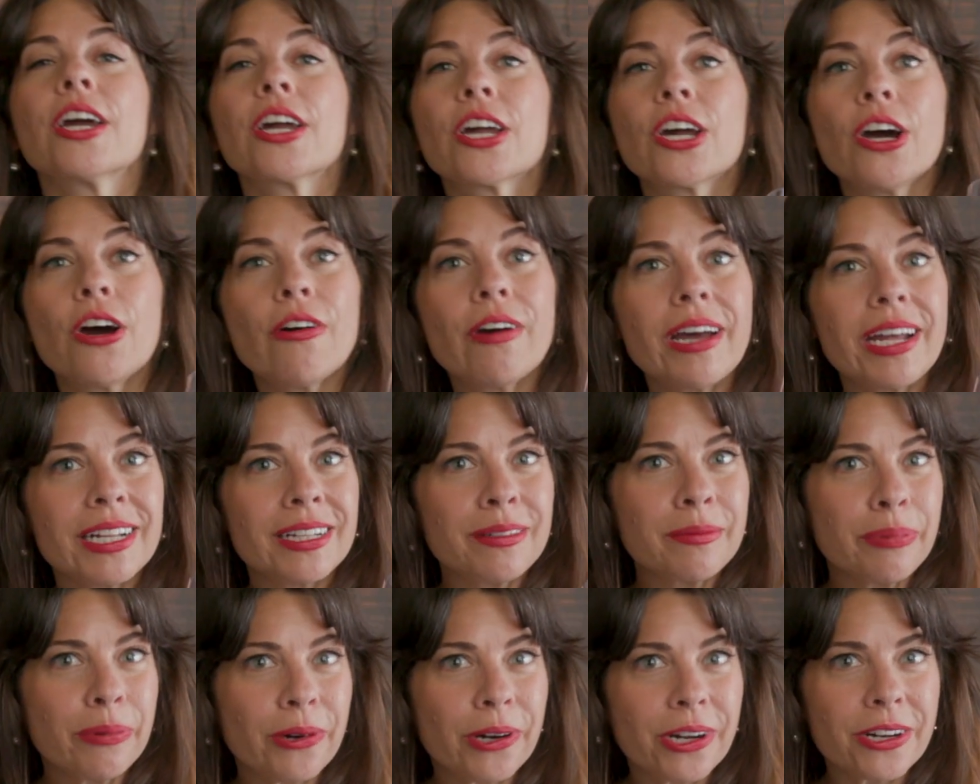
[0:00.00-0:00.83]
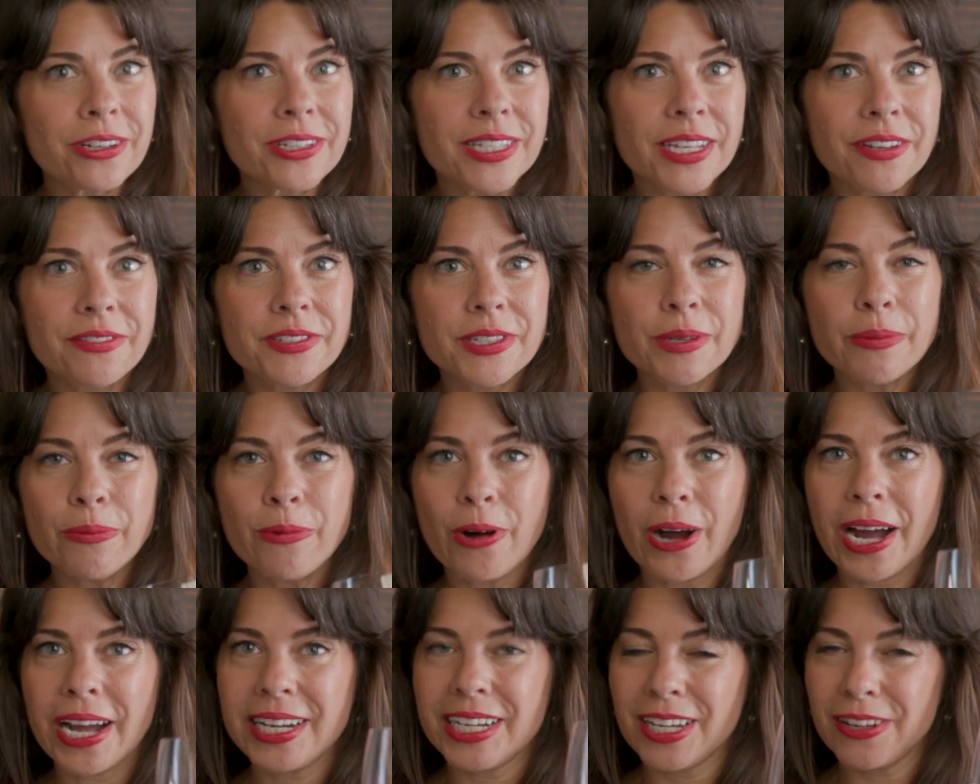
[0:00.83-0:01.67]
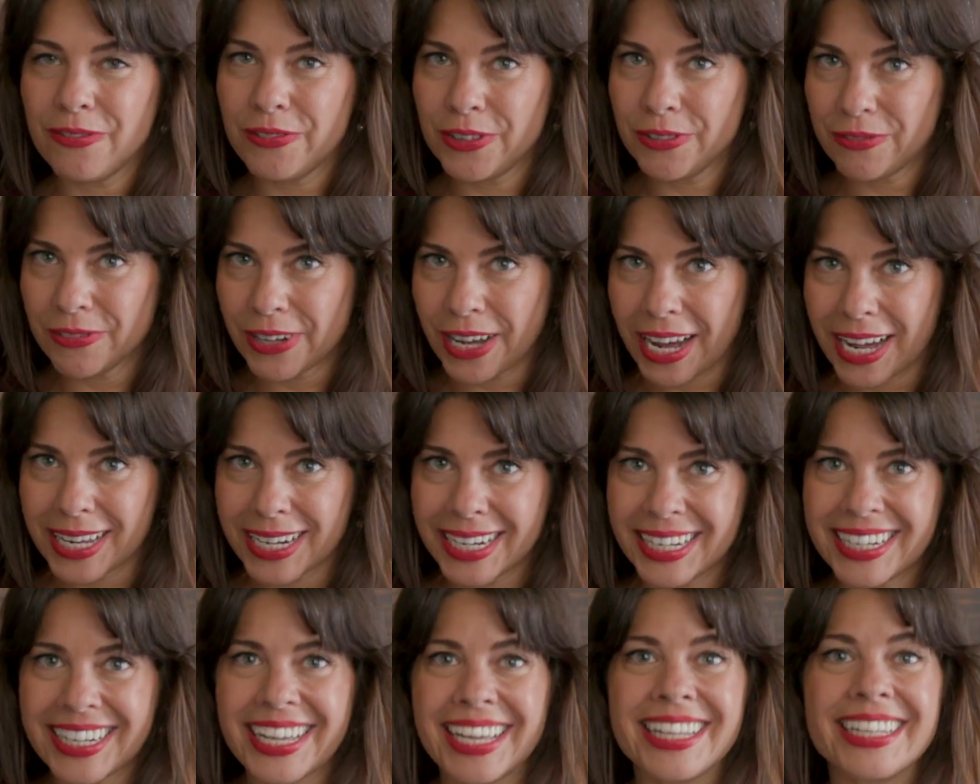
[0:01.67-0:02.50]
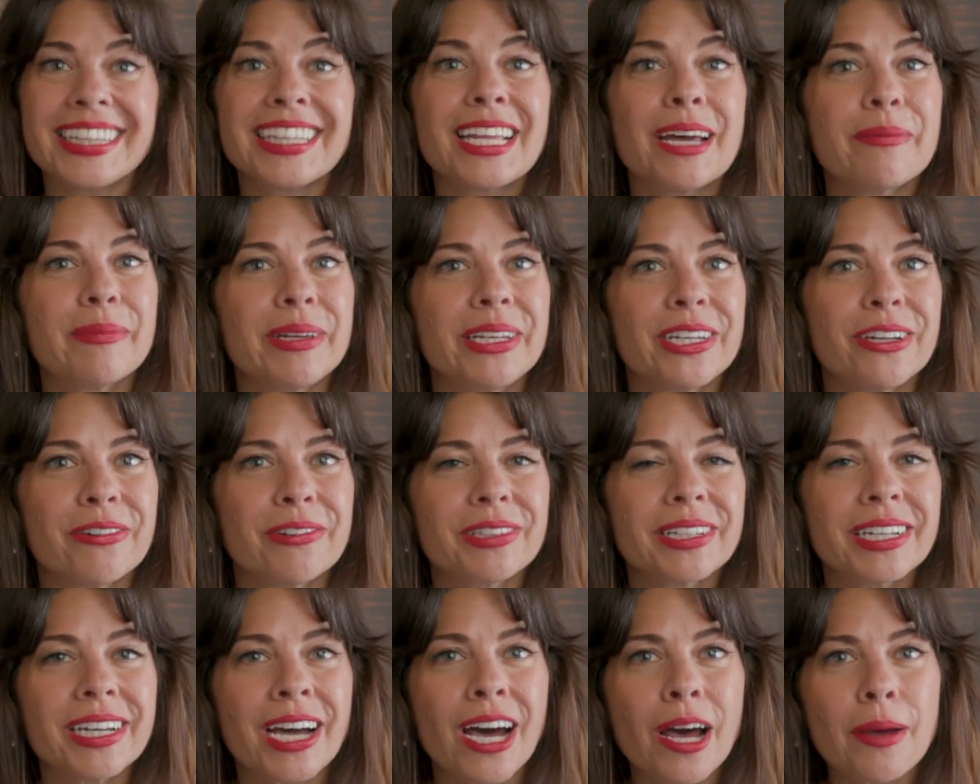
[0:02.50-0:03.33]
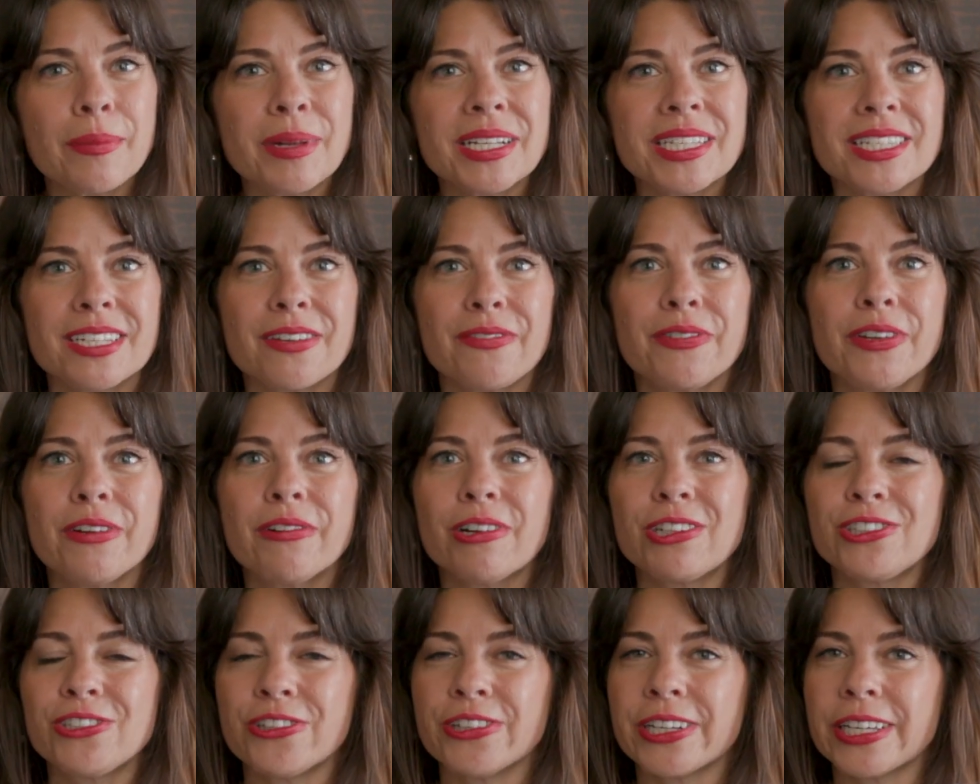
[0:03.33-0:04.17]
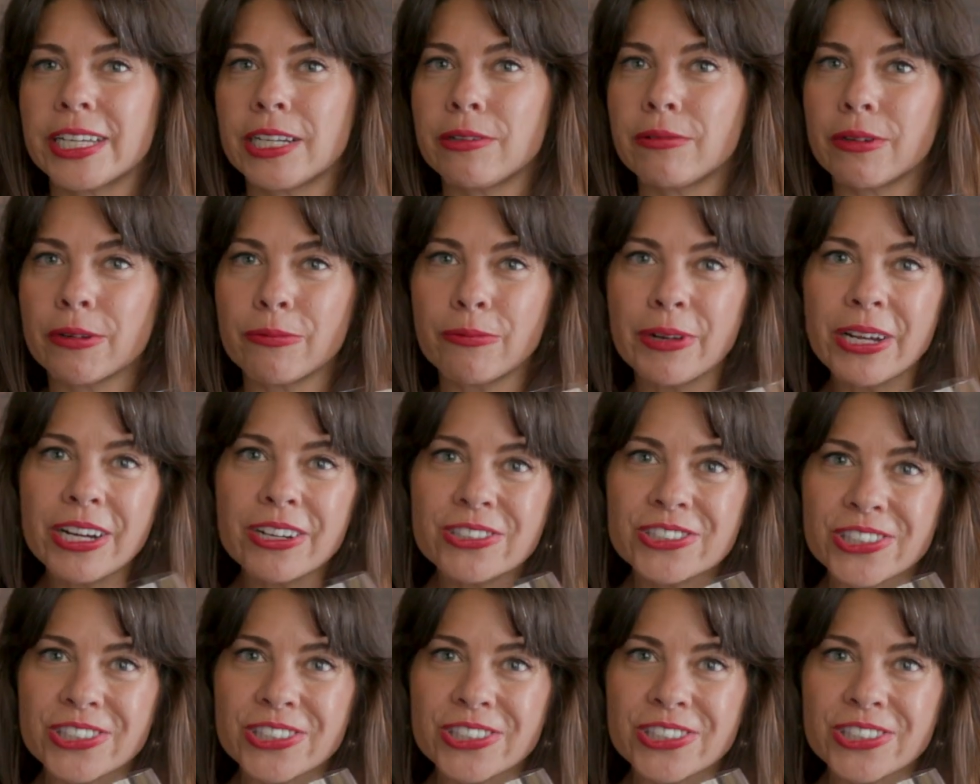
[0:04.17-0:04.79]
Go ahead and pour yourself some wine if you've got it, and let me know in the comments if you are drinking what we are